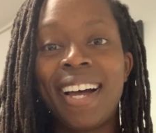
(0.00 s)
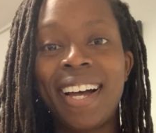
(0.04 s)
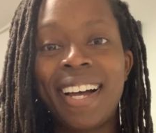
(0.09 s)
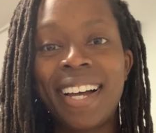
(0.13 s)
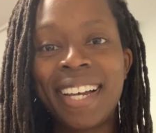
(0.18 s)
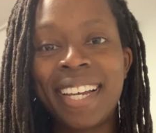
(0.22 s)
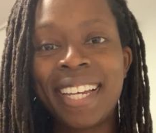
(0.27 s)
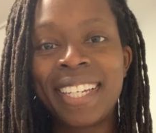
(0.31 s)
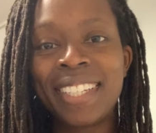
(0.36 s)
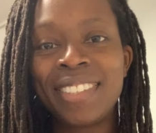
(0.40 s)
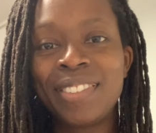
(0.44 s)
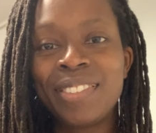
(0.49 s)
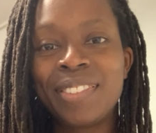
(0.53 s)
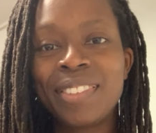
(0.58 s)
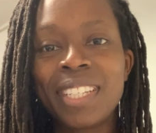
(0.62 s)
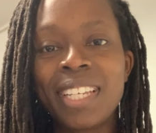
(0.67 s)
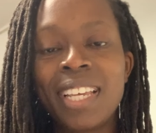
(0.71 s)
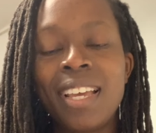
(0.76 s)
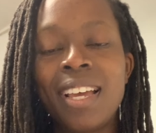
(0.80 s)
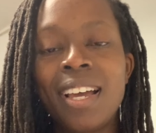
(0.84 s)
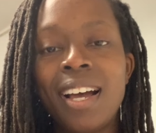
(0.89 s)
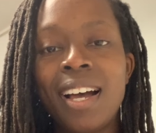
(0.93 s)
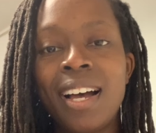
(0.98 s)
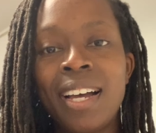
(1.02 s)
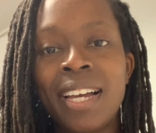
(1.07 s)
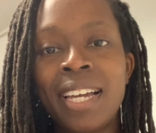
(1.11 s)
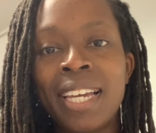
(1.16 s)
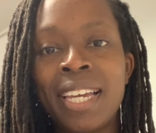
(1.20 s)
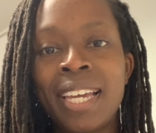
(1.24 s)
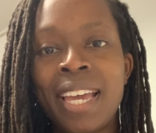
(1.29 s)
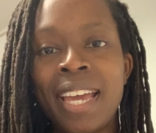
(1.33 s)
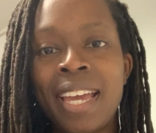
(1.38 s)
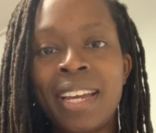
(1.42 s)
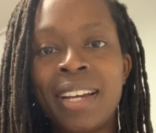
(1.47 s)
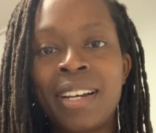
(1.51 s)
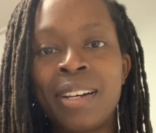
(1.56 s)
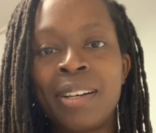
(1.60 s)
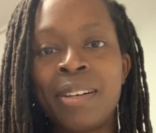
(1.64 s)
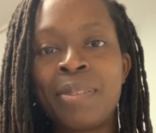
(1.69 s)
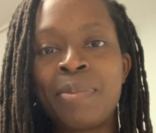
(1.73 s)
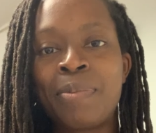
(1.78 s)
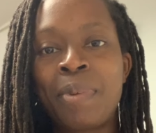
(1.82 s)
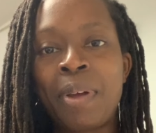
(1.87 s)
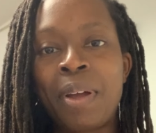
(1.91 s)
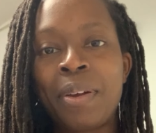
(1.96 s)
Hi, I
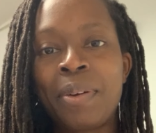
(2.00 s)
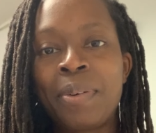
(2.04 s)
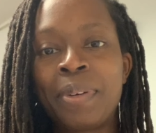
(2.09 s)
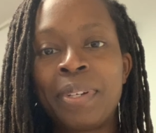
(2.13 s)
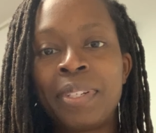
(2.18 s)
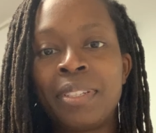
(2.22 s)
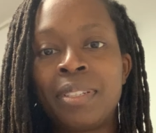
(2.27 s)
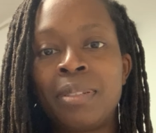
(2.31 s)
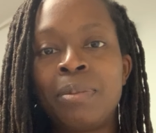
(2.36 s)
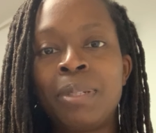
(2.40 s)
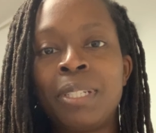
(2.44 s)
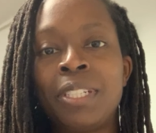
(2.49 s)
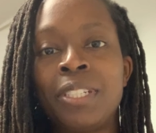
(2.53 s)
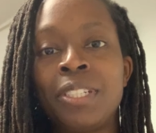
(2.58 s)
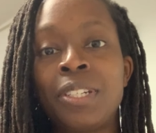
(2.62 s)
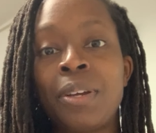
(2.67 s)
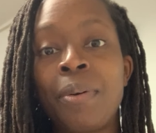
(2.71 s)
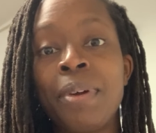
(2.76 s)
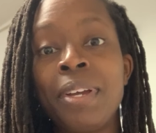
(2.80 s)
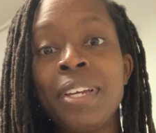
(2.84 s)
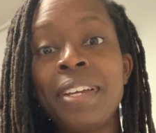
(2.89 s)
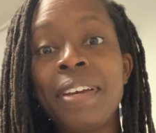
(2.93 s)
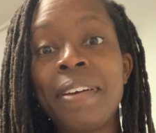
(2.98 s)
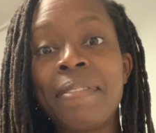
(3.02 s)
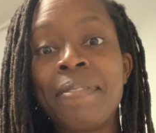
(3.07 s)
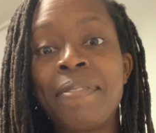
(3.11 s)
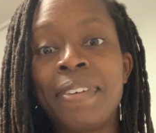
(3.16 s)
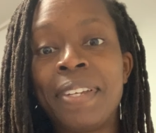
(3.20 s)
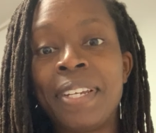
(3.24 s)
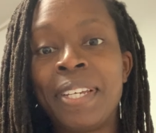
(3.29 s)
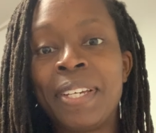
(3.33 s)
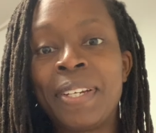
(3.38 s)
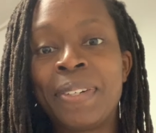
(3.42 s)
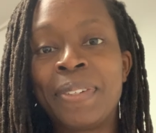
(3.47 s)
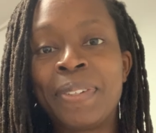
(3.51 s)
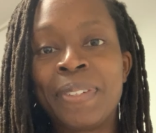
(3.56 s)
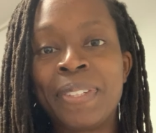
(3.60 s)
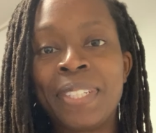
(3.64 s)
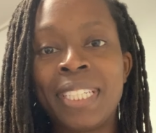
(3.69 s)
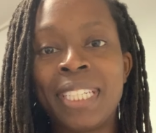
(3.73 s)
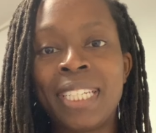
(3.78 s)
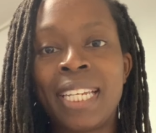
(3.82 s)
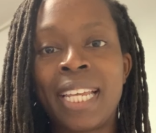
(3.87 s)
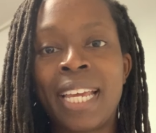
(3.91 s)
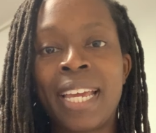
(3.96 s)
am going to be showing a video
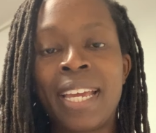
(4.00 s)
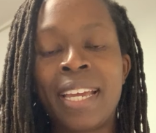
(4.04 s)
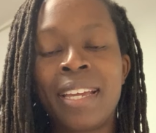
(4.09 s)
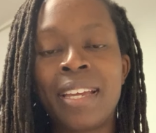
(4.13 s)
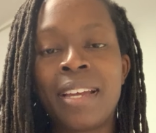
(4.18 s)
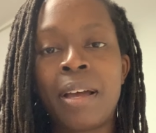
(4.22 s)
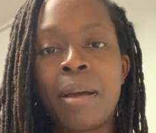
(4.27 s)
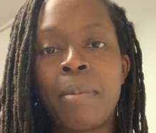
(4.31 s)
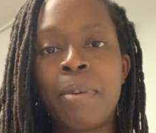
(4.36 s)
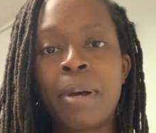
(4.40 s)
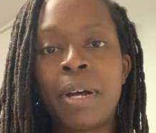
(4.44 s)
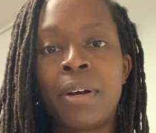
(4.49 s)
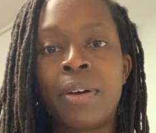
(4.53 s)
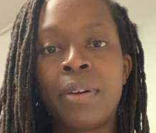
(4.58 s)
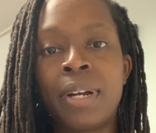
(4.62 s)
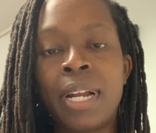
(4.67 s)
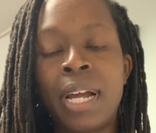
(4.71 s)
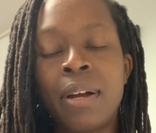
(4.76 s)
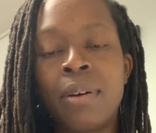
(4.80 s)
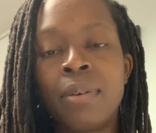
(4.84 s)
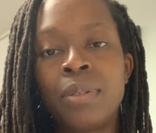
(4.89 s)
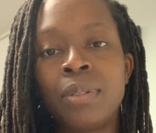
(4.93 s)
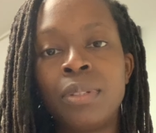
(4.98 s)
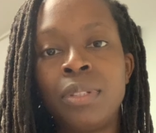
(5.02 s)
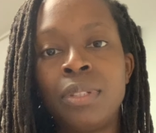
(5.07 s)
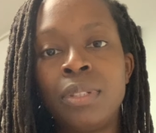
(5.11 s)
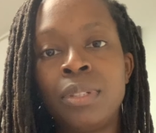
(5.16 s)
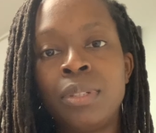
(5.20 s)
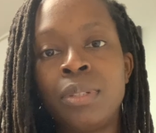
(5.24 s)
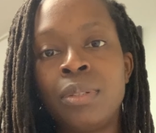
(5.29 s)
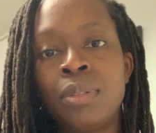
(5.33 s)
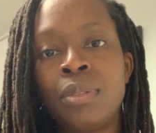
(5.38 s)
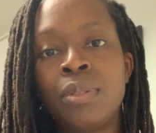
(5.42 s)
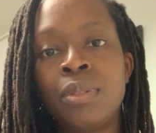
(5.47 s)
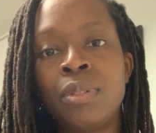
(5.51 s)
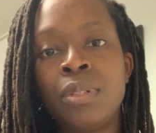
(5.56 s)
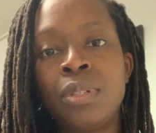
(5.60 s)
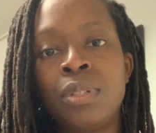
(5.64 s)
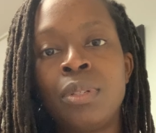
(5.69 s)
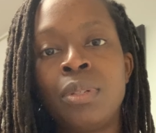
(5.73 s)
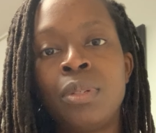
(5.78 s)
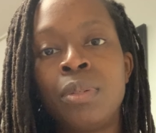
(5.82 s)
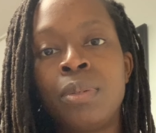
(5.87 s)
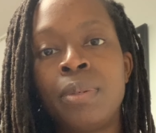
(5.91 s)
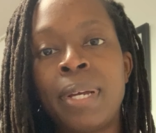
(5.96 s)
today about how to
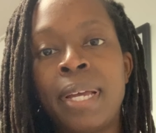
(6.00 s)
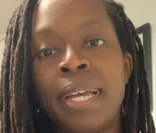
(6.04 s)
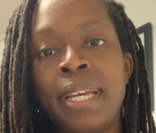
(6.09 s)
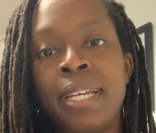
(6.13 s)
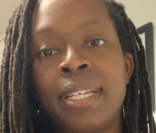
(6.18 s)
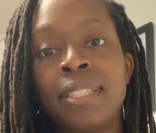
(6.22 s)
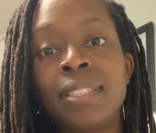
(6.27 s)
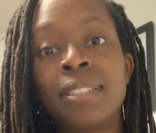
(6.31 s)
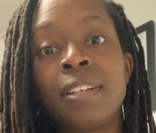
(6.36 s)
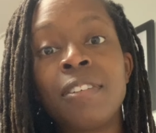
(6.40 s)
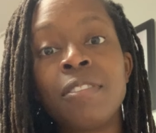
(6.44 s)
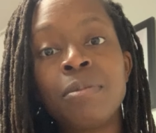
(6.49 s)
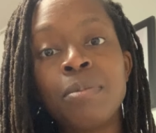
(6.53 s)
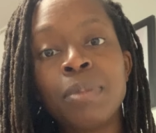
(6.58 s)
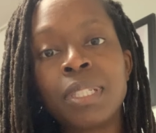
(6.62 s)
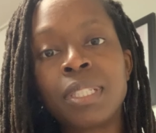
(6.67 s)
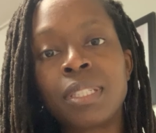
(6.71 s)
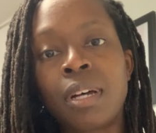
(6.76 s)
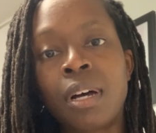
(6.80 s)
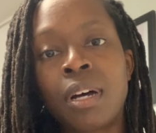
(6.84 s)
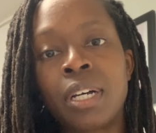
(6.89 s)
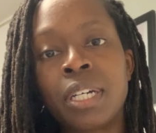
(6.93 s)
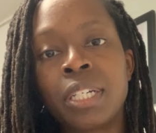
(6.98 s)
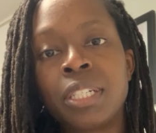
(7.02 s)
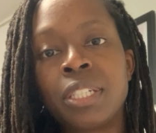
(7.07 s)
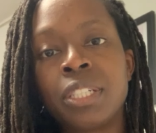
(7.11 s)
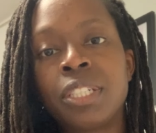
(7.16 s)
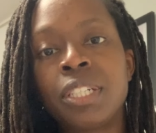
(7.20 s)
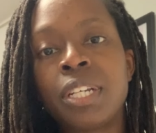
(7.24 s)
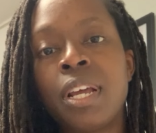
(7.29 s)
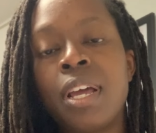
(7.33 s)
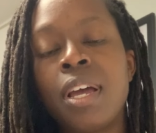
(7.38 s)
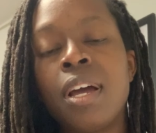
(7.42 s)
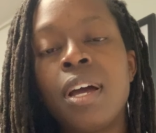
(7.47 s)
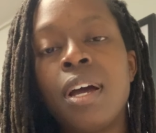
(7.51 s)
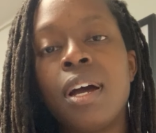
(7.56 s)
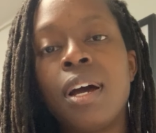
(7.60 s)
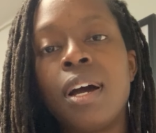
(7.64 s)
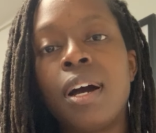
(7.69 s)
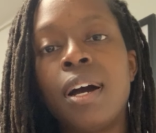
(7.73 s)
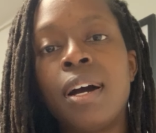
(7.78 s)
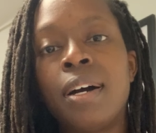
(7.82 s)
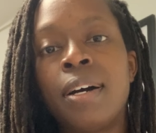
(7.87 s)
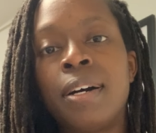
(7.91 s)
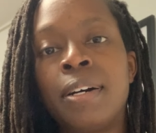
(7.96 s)
do a self-massage
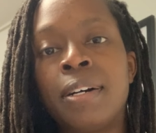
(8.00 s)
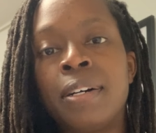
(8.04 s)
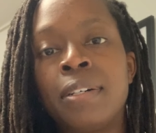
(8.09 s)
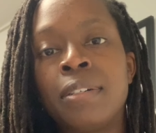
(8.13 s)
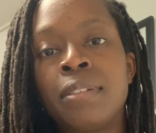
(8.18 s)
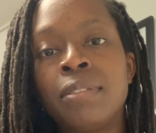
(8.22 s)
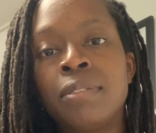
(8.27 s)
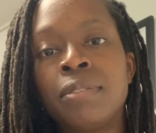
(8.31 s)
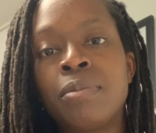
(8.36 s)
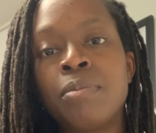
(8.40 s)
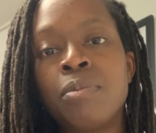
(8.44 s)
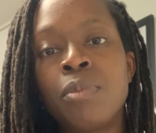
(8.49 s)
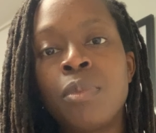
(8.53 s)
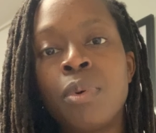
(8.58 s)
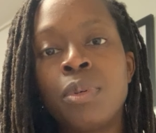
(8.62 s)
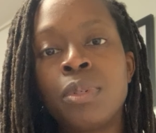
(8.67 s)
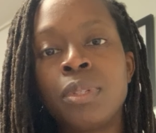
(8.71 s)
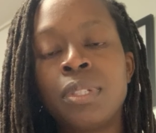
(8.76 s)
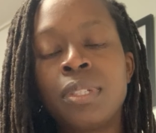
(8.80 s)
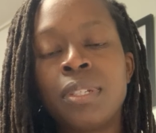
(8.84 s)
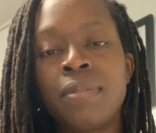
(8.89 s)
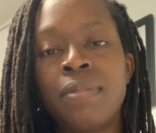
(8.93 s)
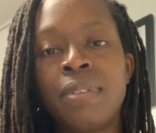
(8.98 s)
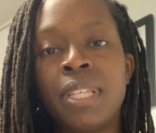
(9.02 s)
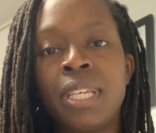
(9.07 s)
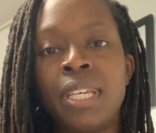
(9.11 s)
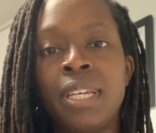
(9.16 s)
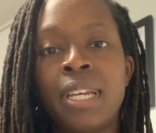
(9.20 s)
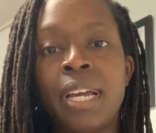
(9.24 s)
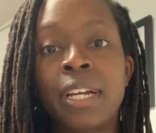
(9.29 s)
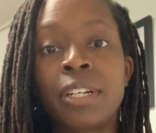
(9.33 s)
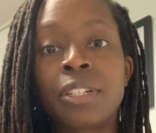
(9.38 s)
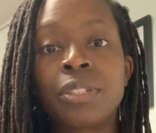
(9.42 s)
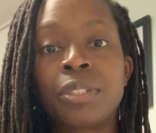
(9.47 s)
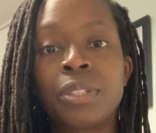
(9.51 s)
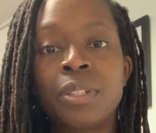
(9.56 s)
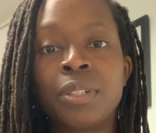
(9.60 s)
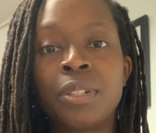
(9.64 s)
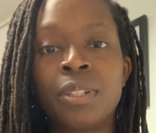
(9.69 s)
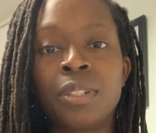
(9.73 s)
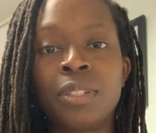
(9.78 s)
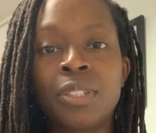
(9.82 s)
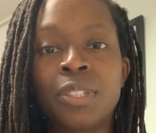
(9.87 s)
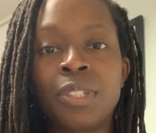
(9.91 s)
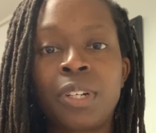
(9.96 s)
of most of the
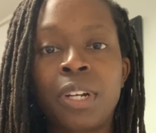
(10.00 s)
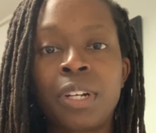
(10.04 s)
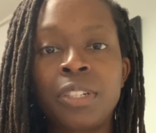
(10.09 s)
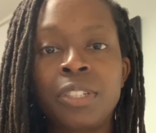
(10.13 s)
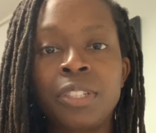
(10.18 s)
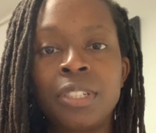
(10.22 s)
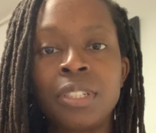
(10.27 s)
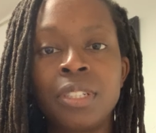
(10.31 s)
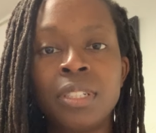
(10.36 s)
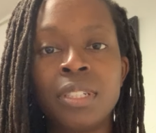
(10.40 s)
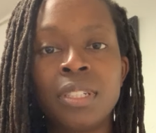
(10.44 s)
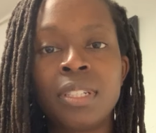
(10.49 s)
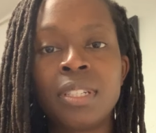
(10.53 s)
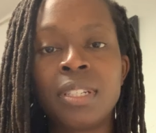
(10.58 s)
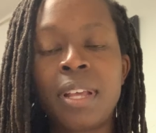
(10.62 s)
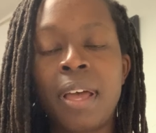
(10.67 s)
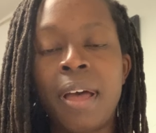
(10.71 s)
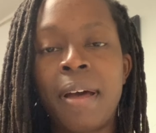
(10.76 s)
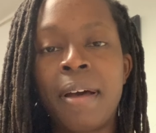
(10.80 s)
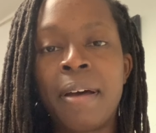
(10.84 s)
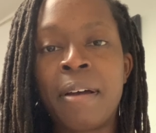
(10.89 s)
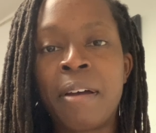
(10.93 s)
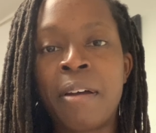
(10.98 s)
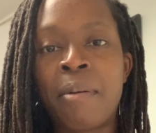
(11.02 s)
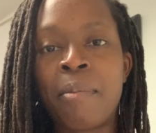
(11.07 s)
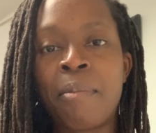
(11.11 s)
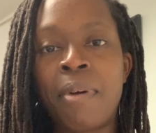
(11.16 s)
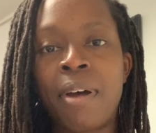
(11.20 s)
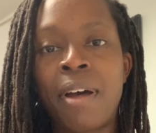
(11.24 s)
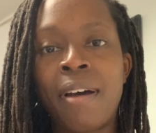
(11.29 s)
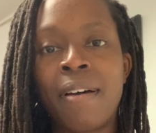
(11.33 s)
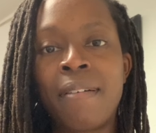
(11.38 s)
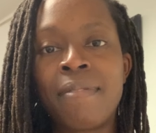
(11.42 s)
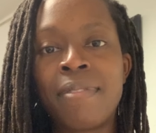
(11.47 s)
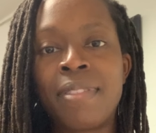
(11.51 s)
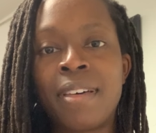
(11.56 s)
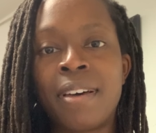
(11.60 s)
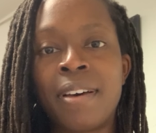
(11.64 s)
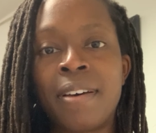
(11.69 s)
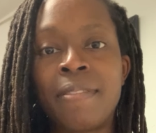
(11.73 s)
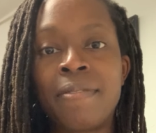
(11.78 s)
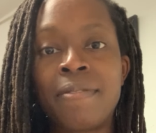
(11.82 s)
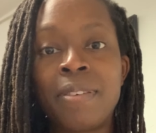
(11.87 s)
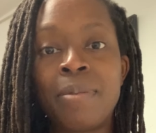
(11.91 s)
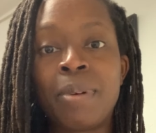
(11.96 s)
external structures um, of
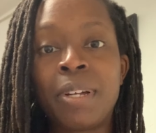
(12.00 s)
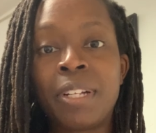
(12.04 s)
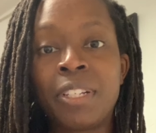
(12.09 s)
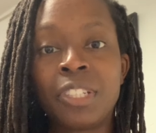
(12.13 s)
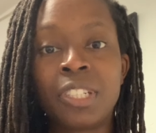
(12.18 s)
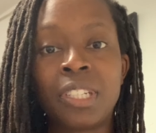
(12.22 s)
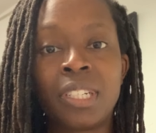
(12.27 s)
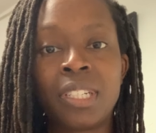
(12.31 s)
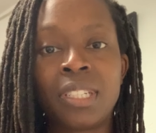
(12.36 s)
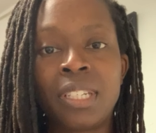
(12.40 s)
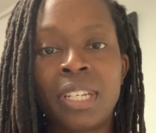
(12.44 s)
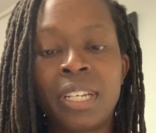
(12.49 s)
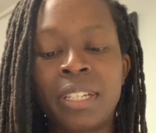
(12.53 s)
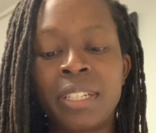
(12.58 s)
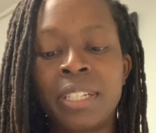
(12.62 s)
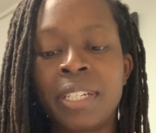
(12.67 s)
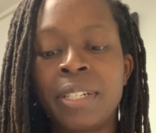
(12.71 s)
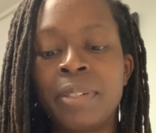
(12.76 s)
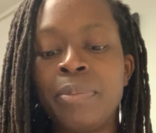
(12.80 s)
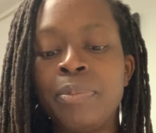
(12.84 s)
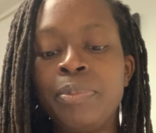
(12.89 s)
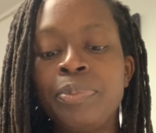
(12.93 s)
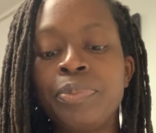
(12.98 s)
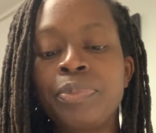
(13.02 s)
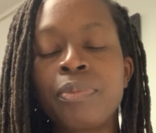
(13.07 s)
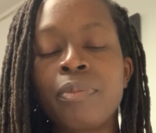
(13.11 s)
the female genitalia.